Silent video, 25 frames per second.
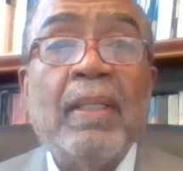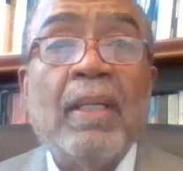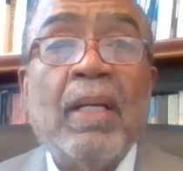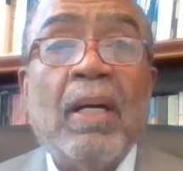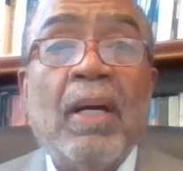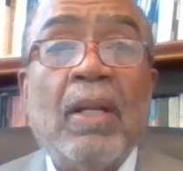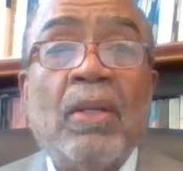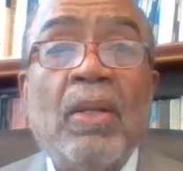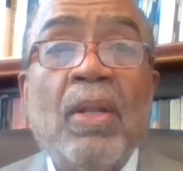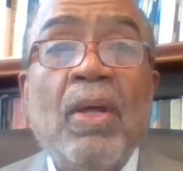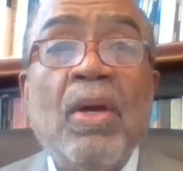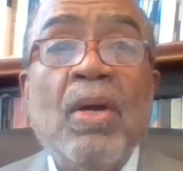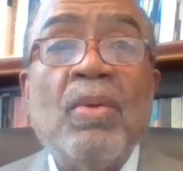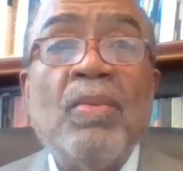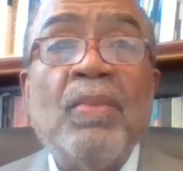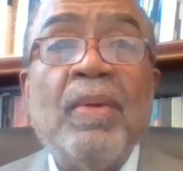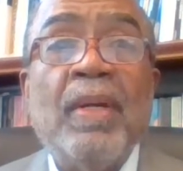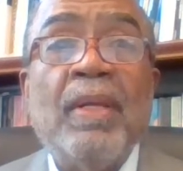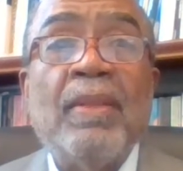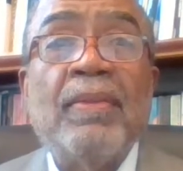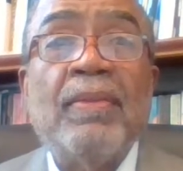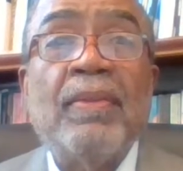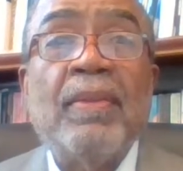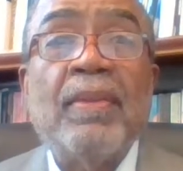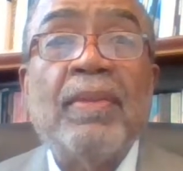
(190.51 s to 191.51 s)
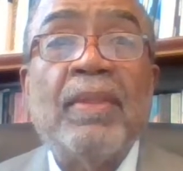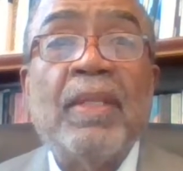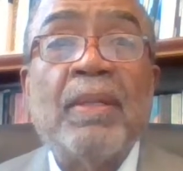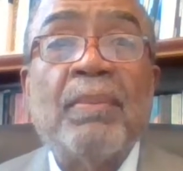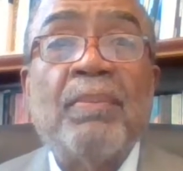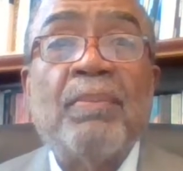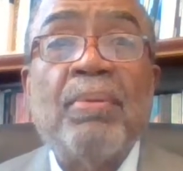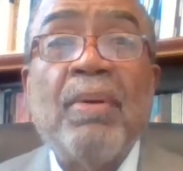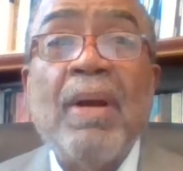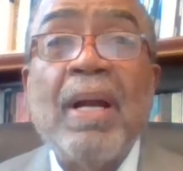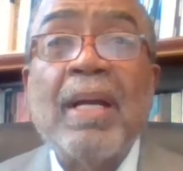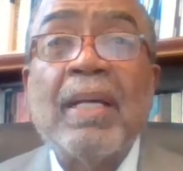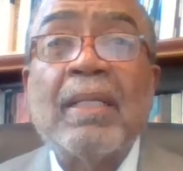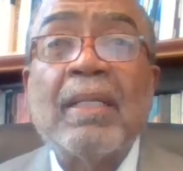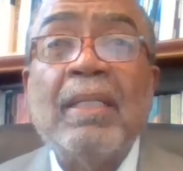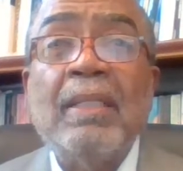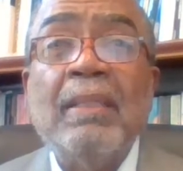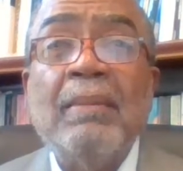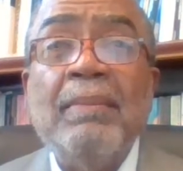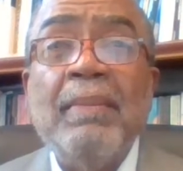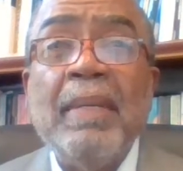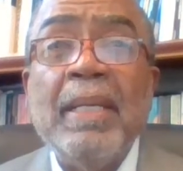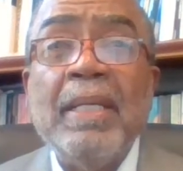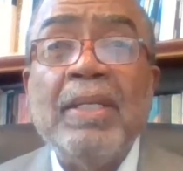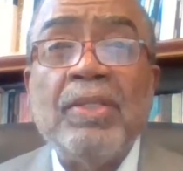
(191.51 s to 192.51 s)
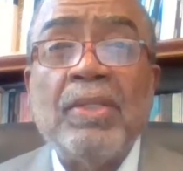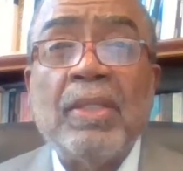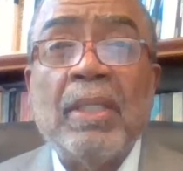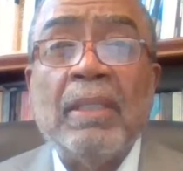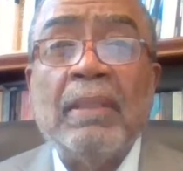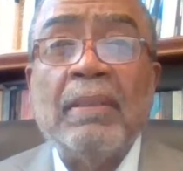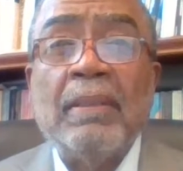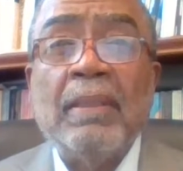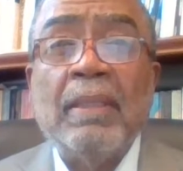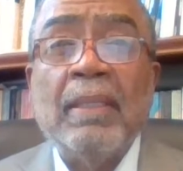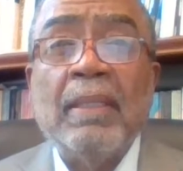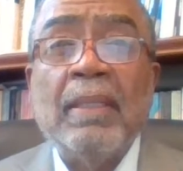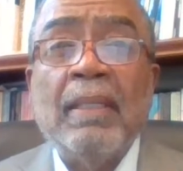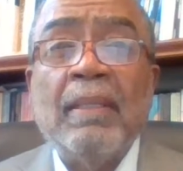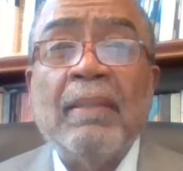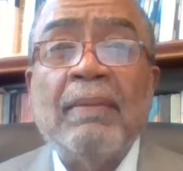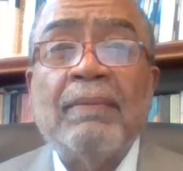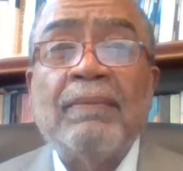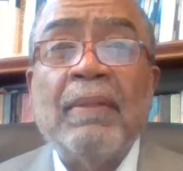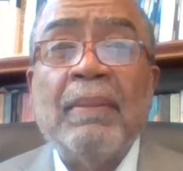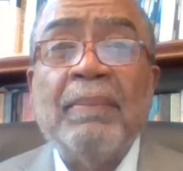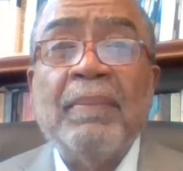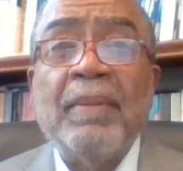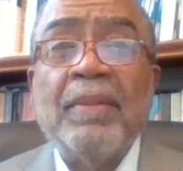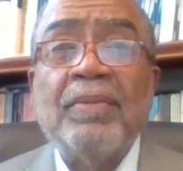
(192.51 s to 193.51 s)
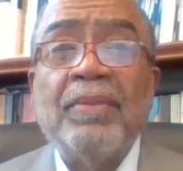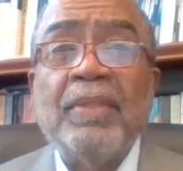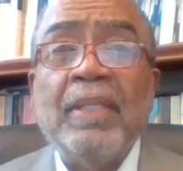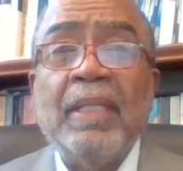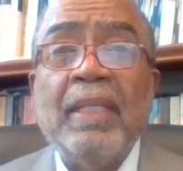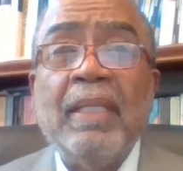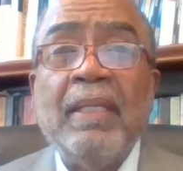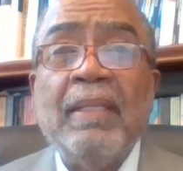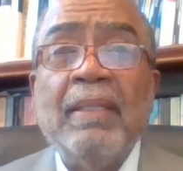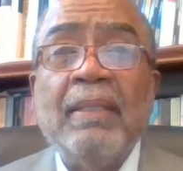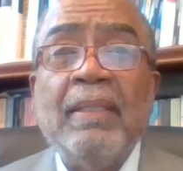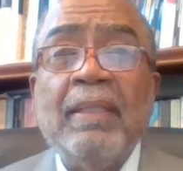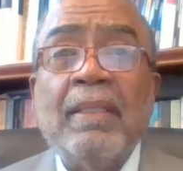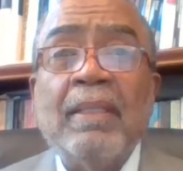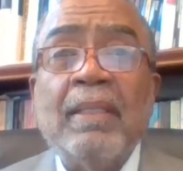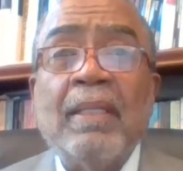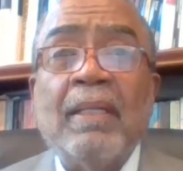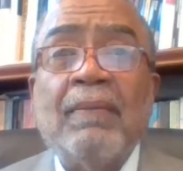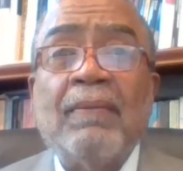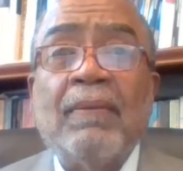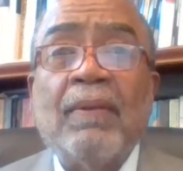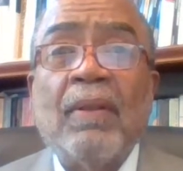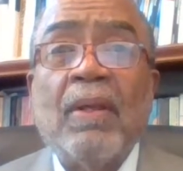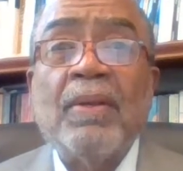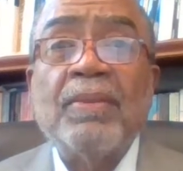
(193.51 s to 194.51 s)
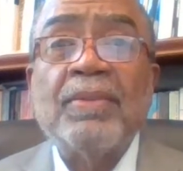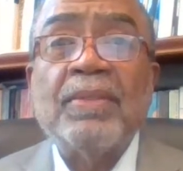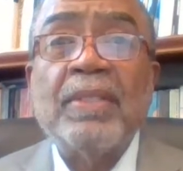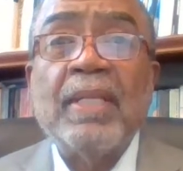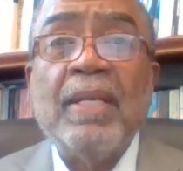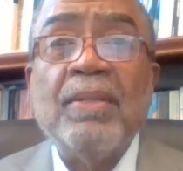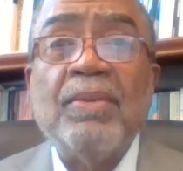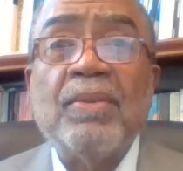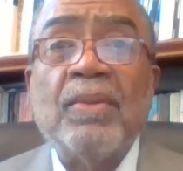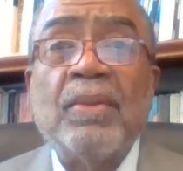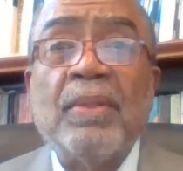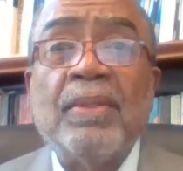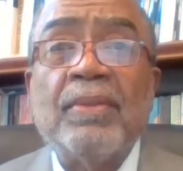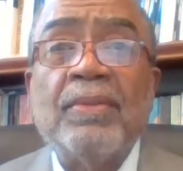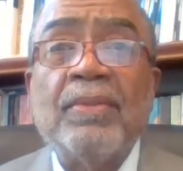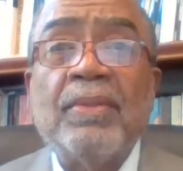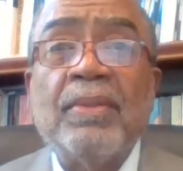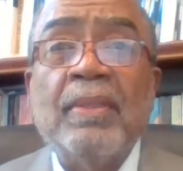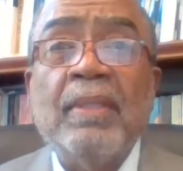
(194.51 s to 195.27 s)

along with the proclamation from the city of Los Angeles.